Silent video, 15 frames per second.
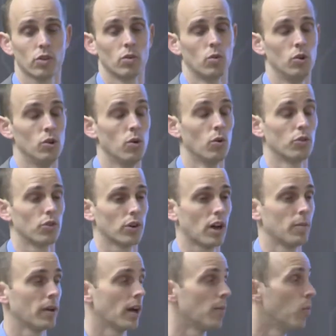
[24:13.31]
renewals are
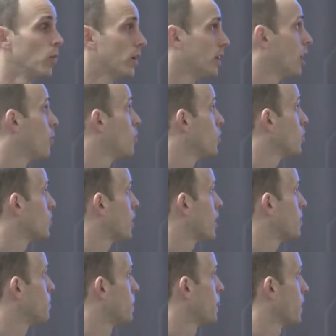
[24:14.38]
coming up and we can help you with
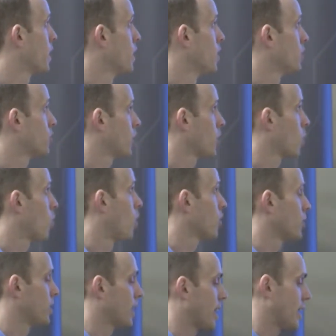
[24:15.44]
that. Sonicwall
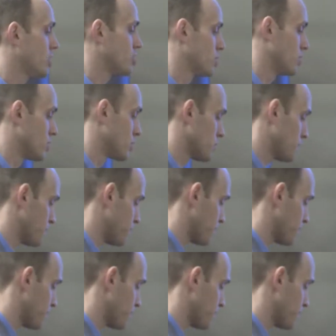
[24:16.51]
Authentications.